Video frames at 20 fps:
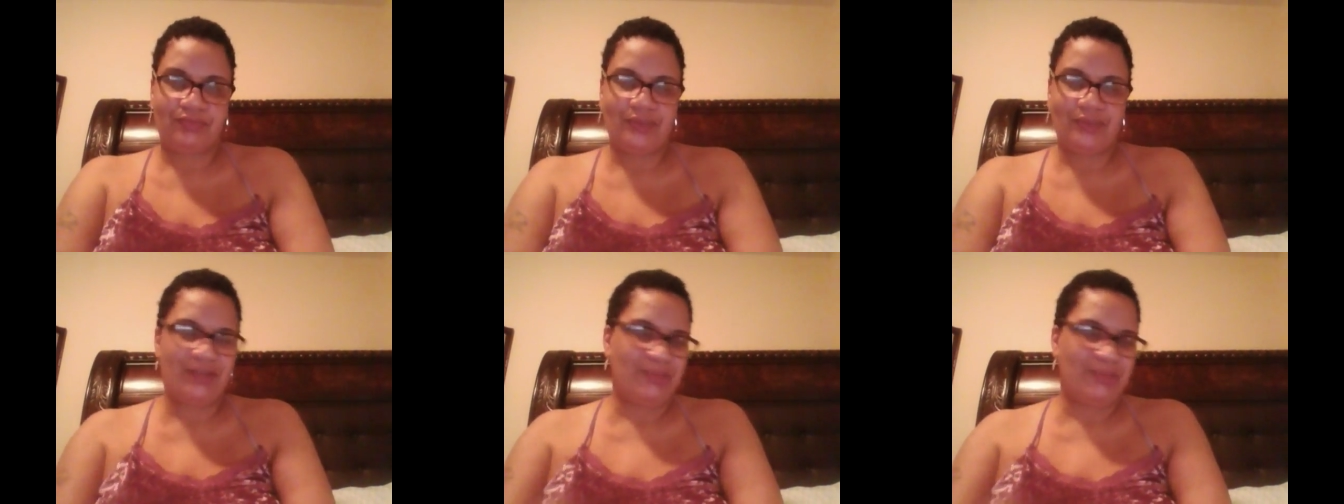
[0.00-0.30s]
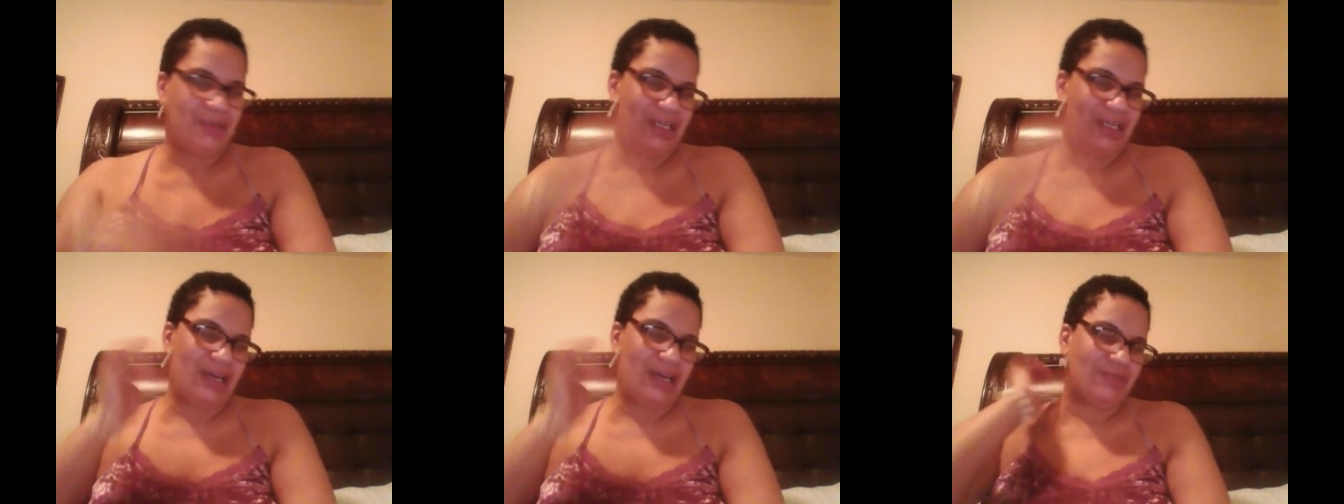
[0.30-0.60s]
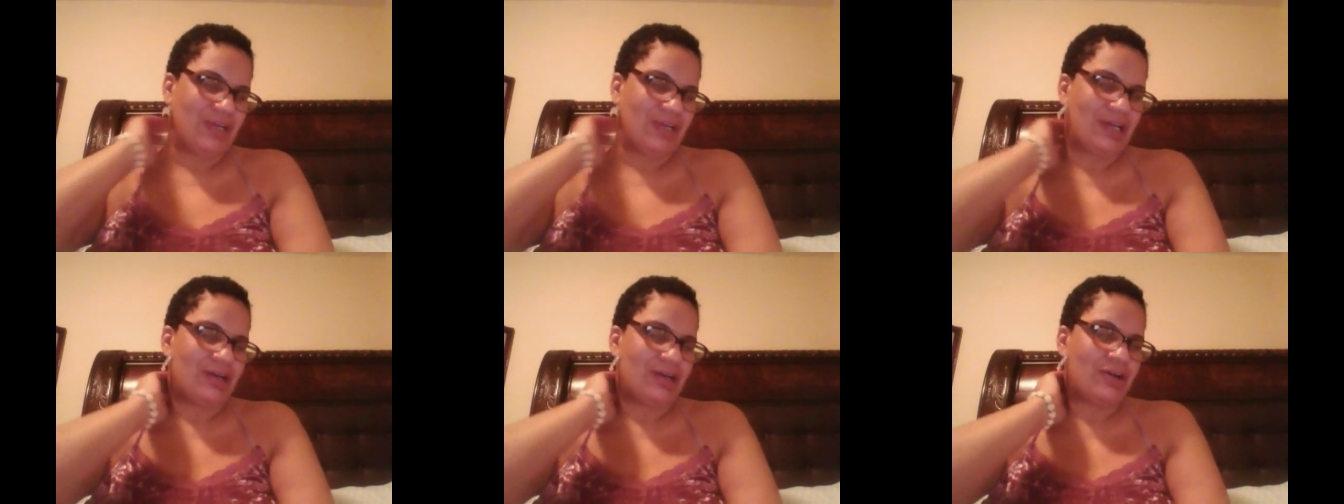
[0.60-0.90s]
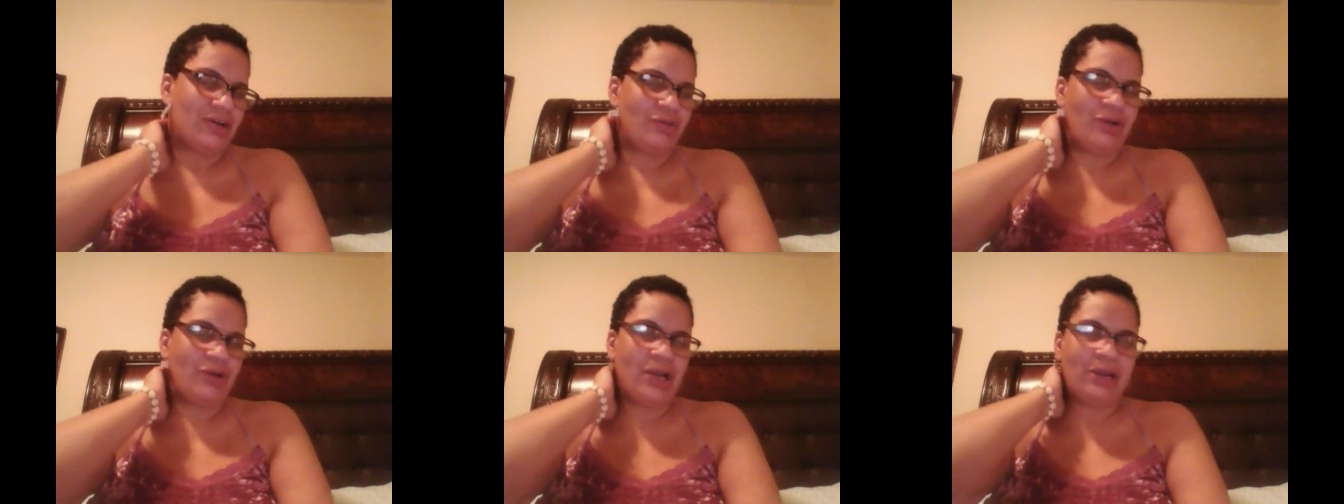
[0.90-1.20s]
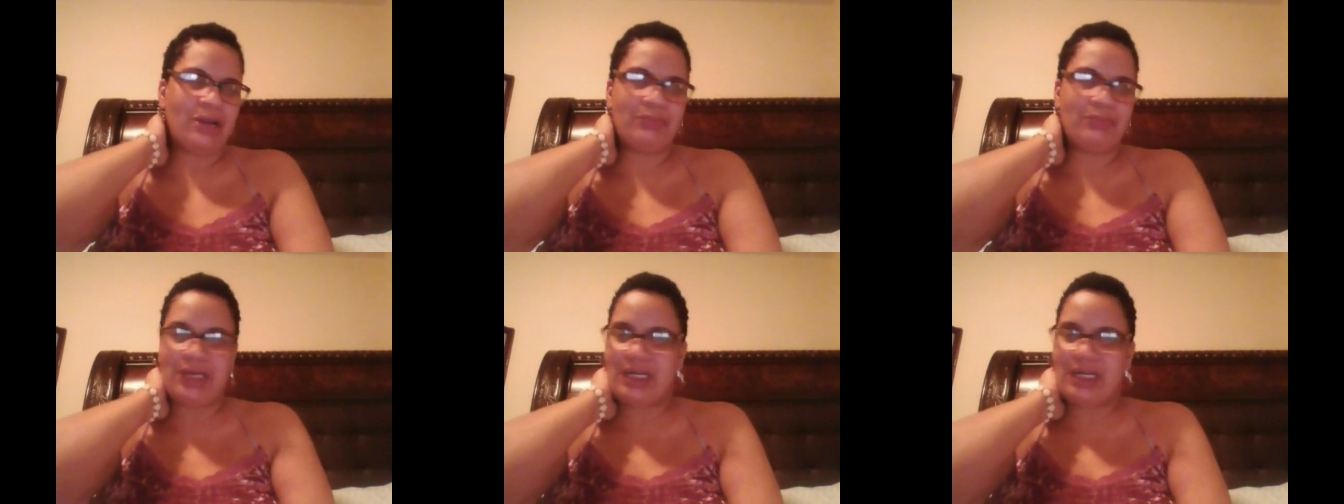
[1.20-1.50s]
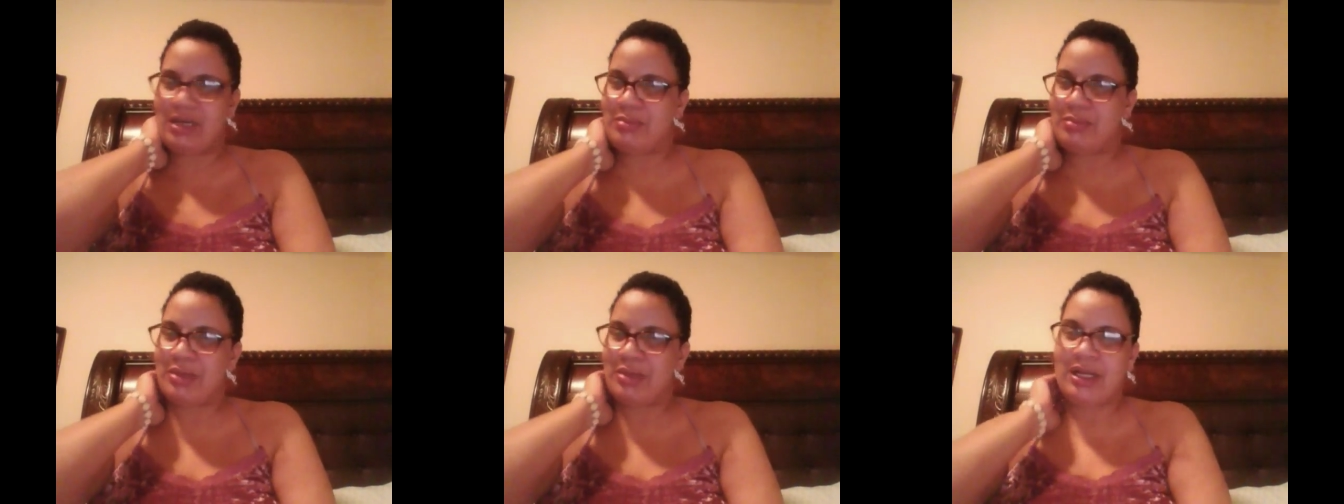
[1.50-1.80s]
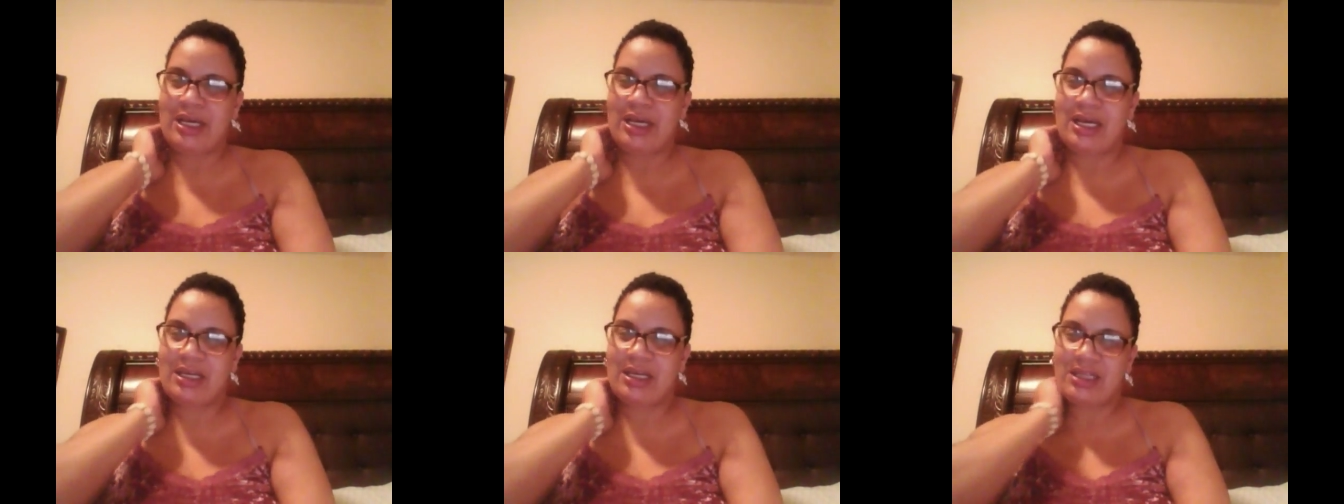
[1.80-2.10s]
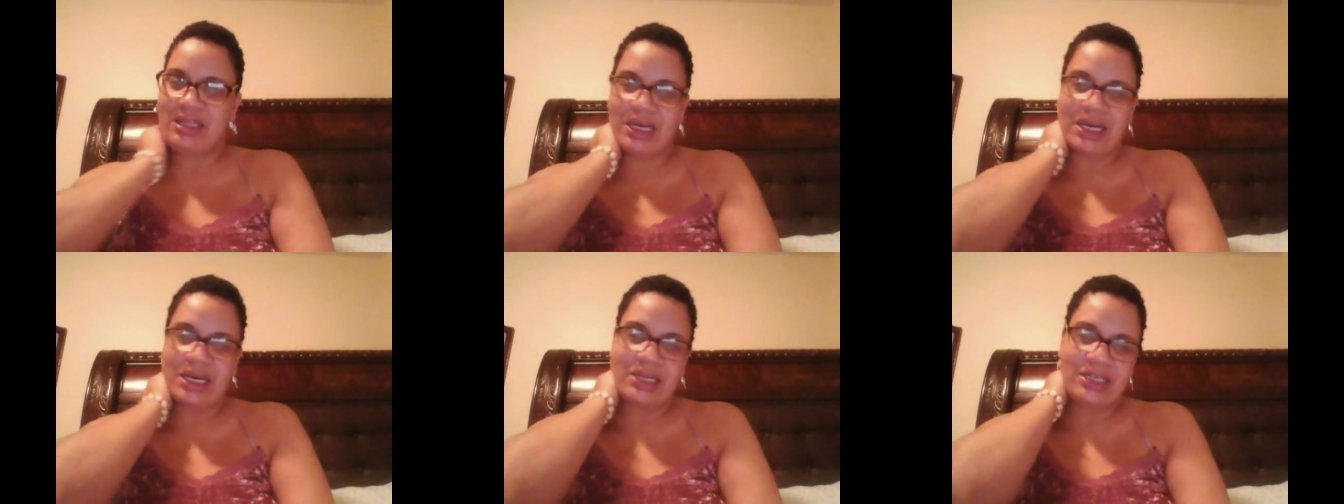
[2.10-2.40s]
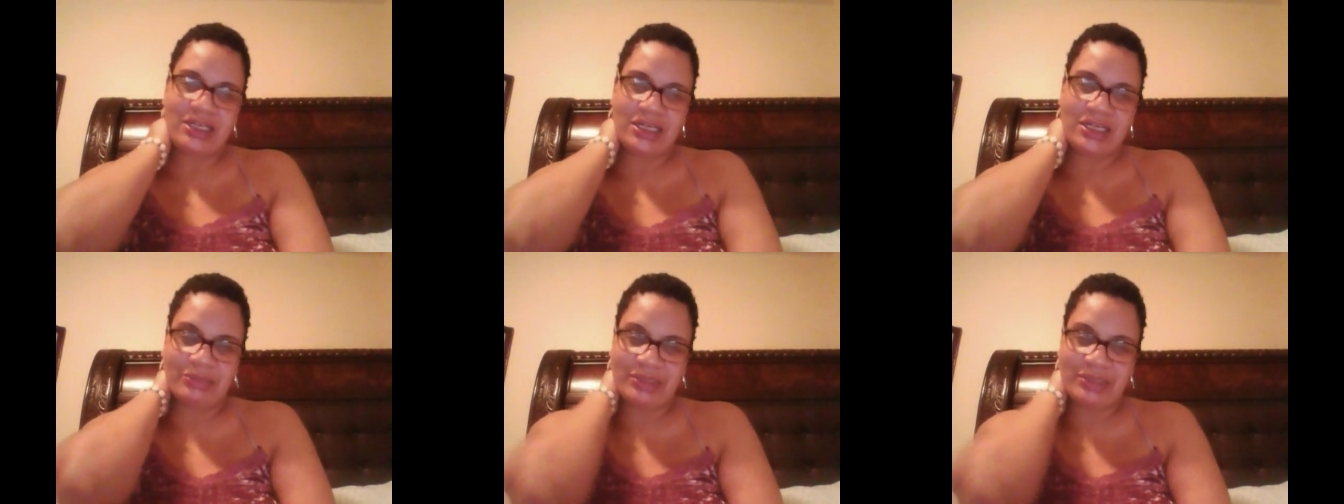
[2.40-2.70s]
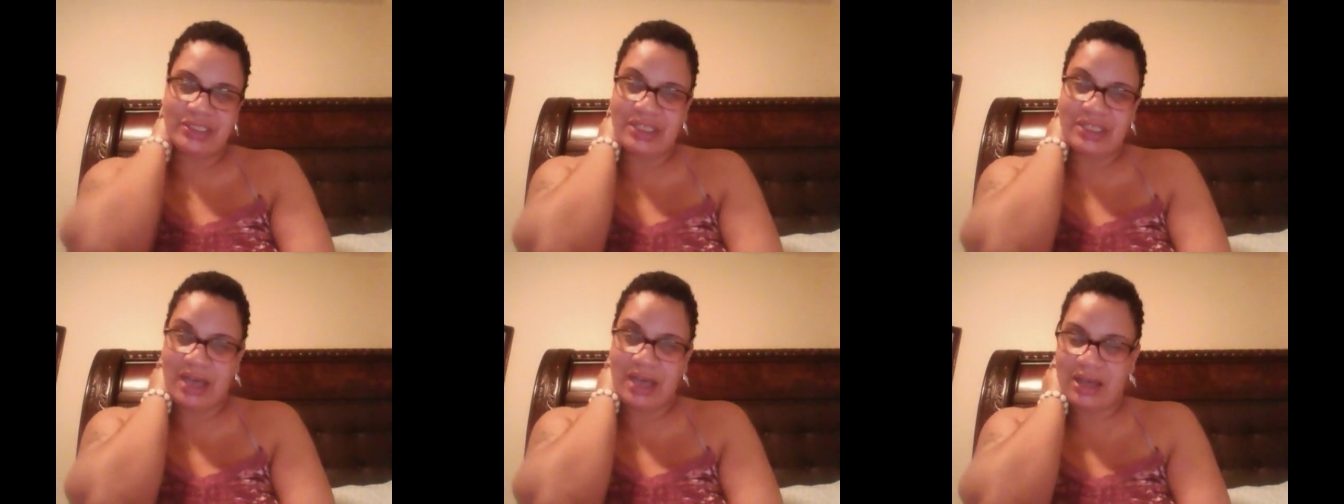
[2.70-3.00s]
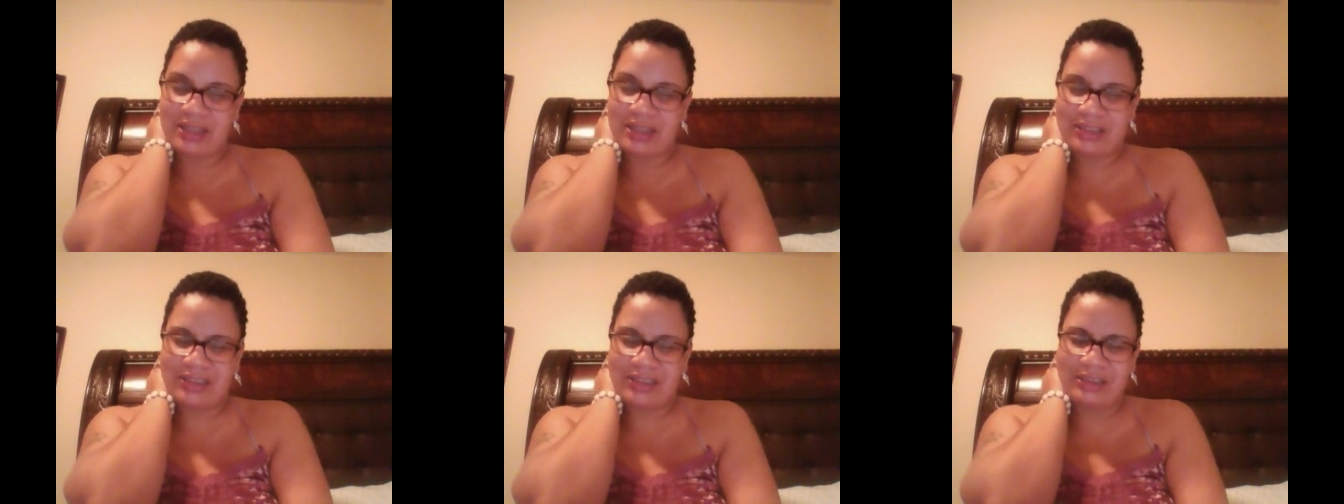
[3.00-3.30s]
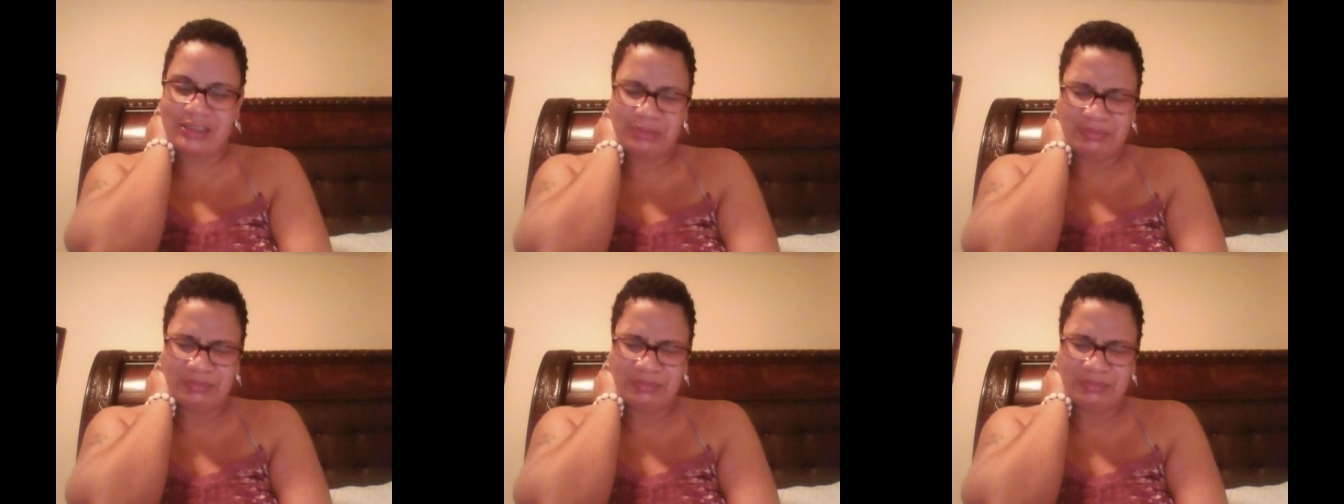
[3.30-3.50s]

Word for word: I've been having like a cramp like in my neck, like I need a massage.